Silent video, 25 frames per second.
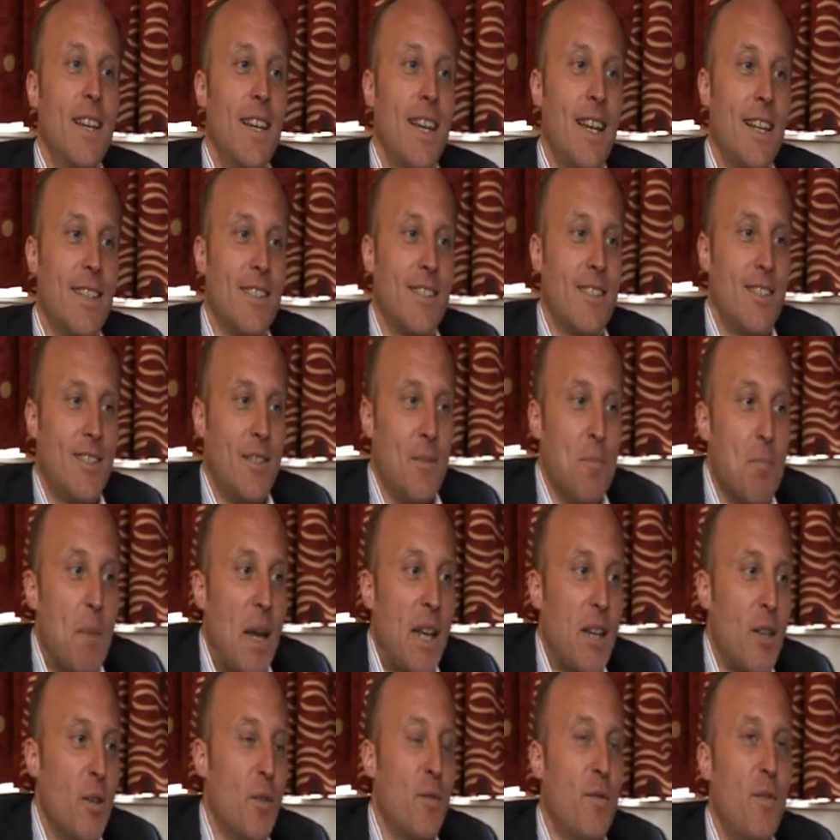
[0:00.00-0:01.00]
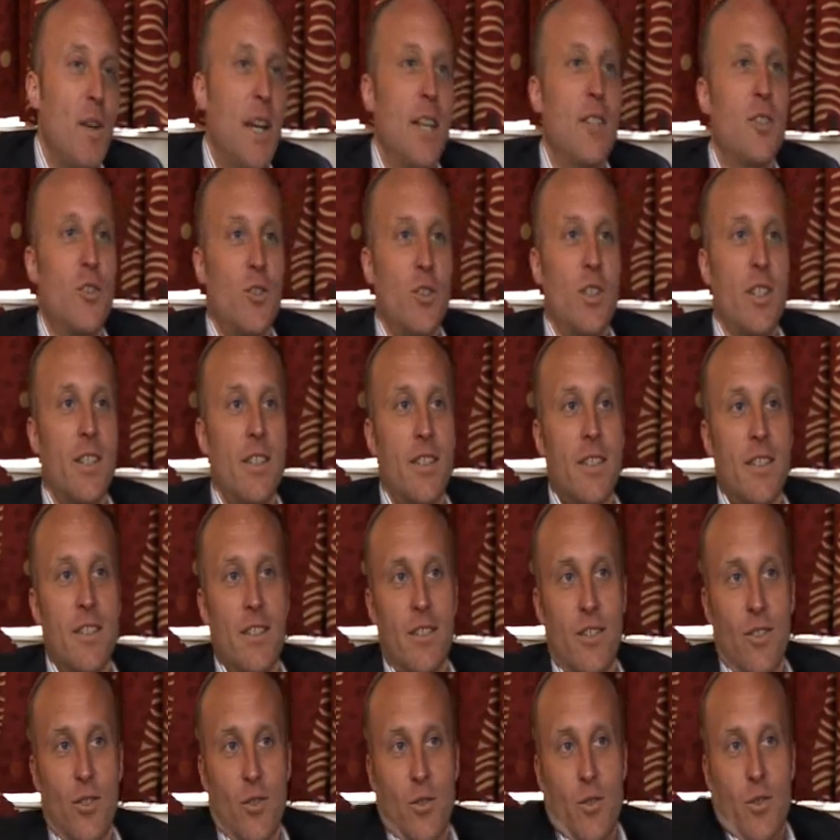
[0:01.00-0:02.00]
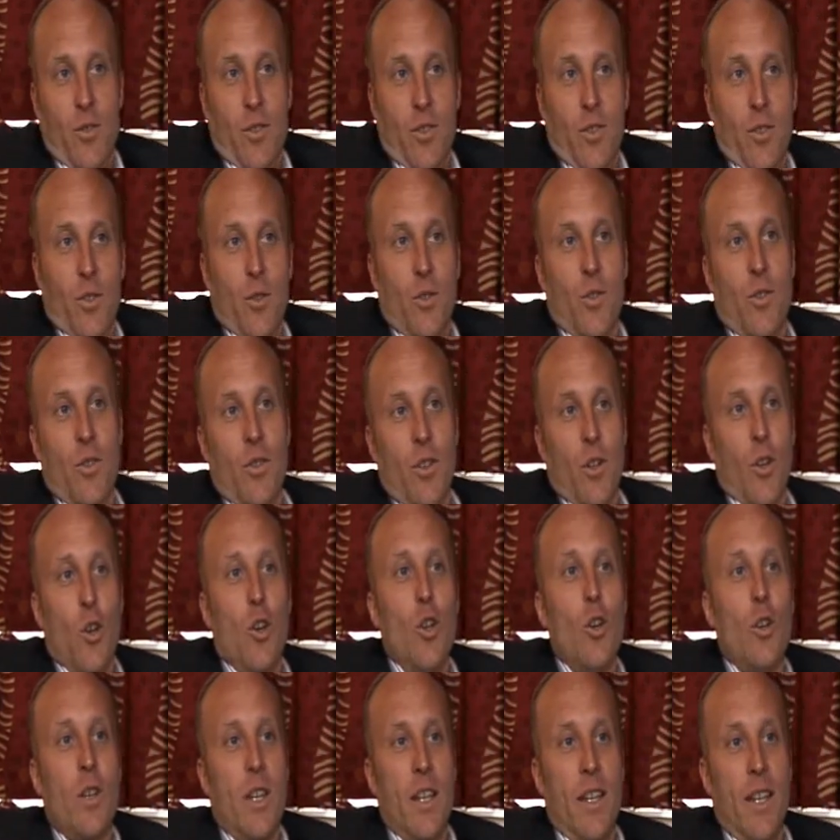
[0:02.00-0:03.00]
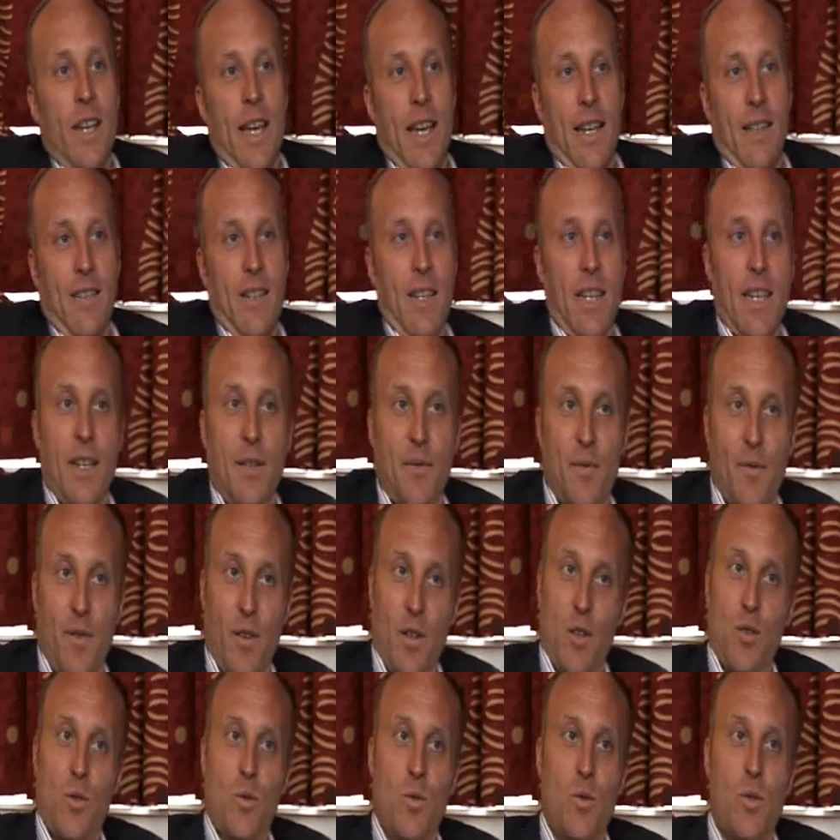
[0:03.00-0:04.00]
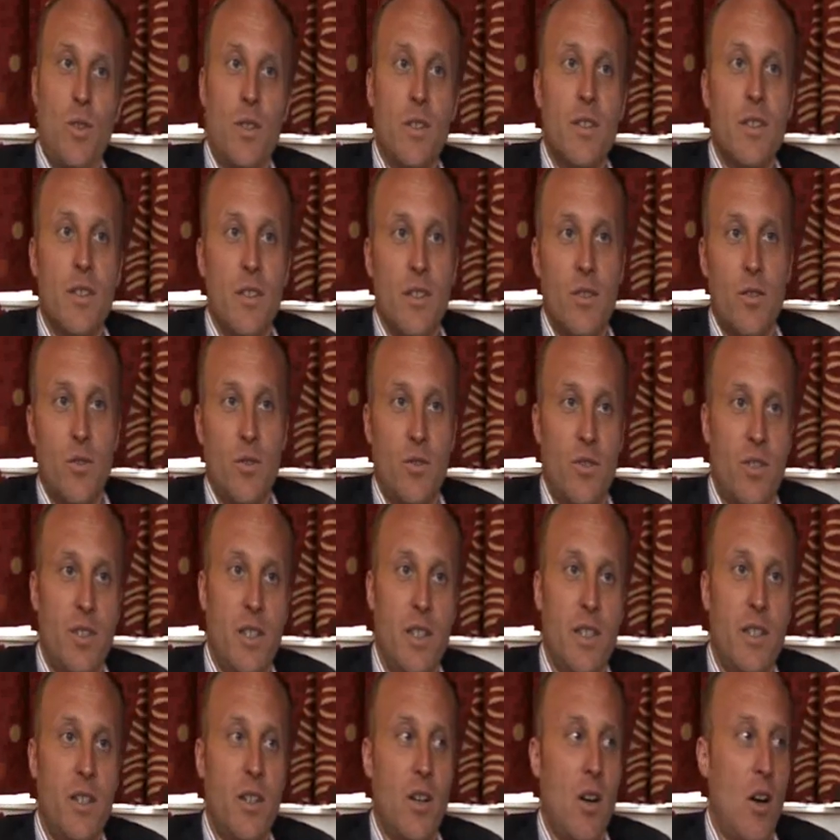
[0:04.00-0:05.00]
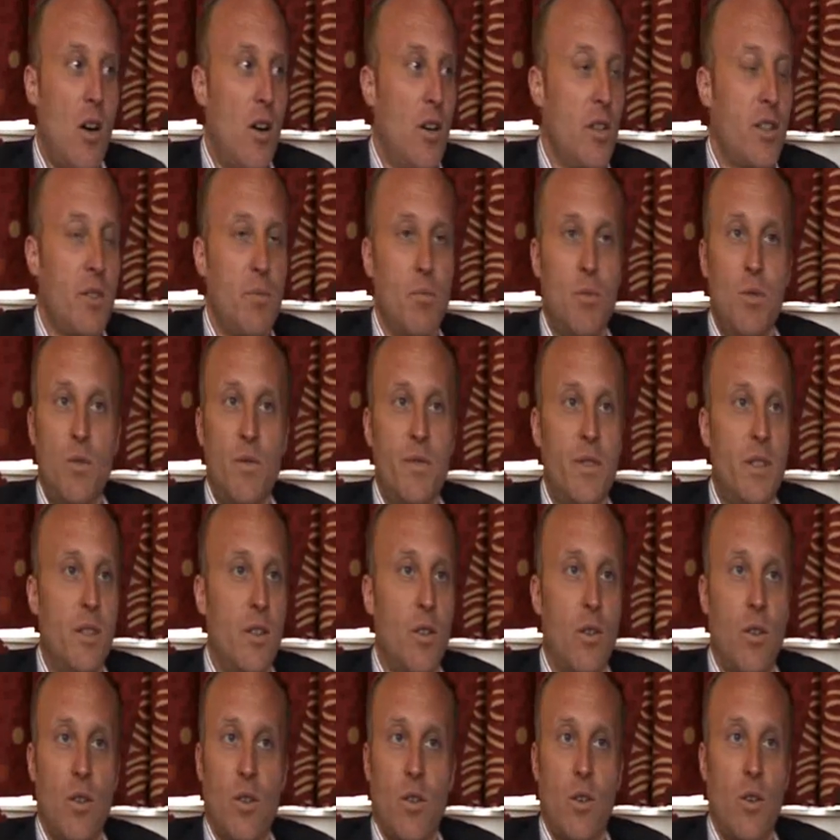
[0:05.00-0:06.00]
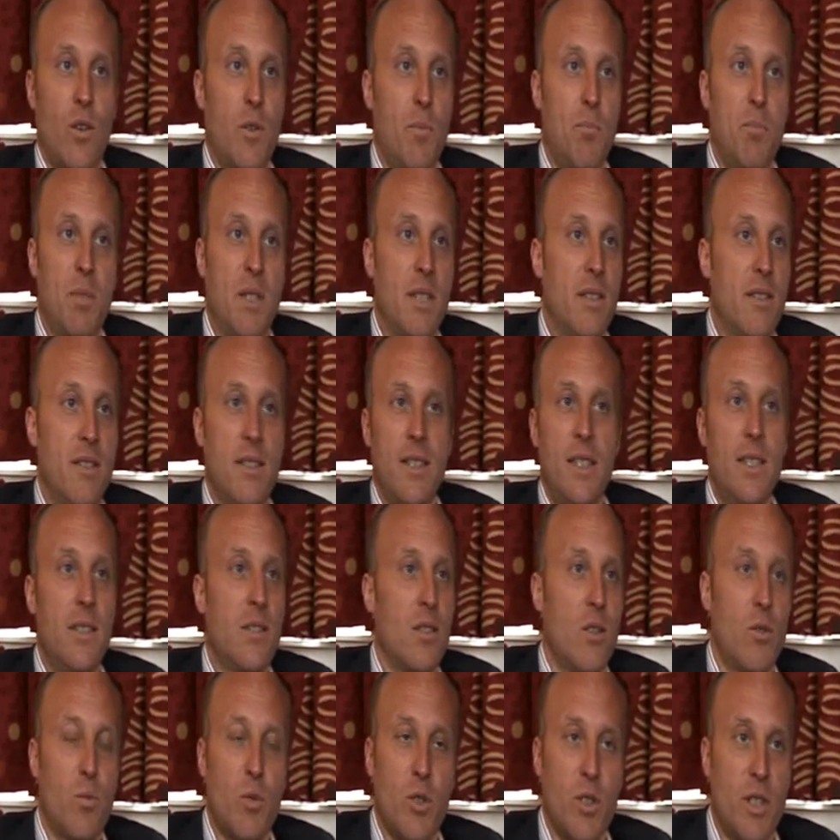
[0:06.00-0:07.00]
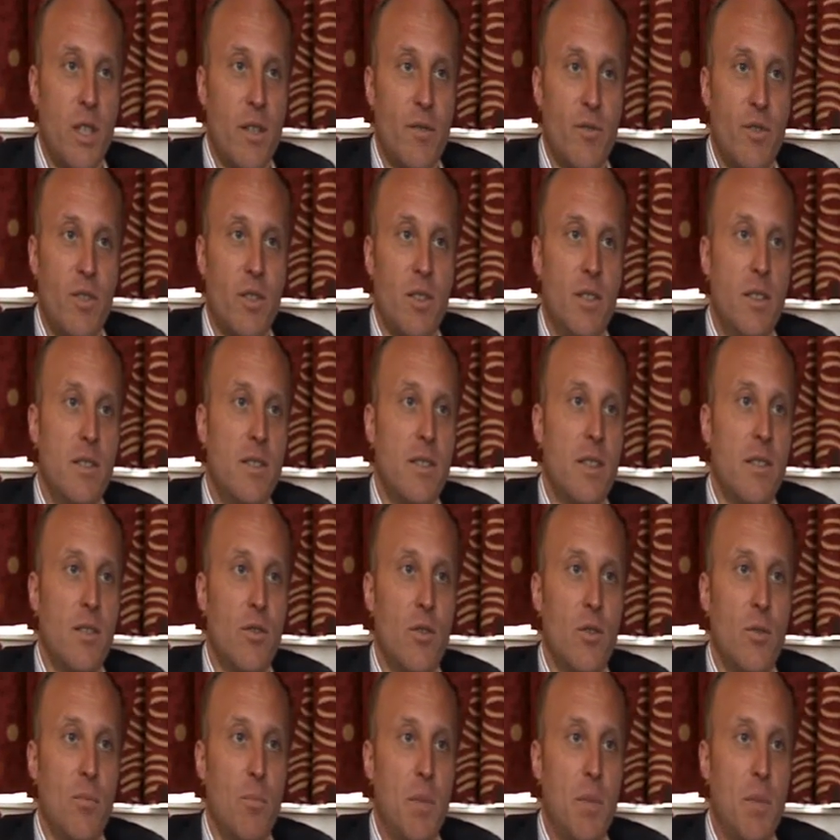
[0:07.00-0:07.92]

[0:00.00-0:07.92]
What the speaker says: It's manufacturing, you're looking at a flow. You see cars moving or PCs or whatever it is that you're